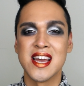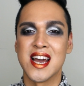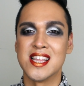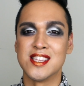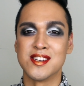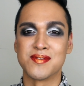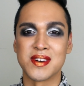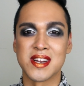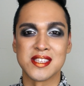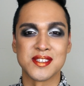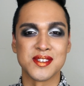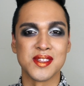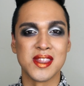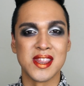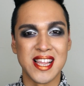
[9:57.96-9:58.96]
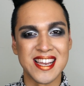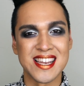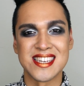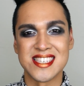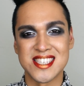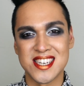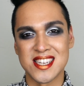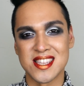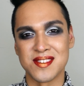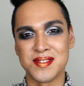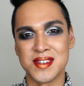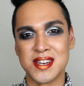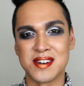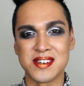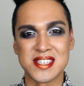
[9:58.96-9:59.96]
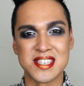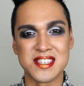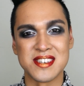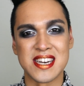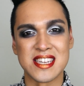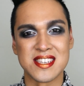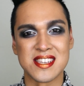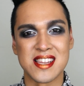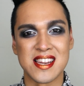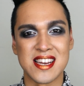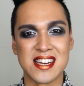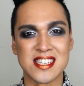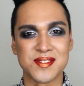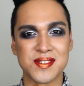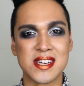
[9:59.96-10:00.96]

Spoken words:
And don't forget to like and share the video. I'll see you guys in the next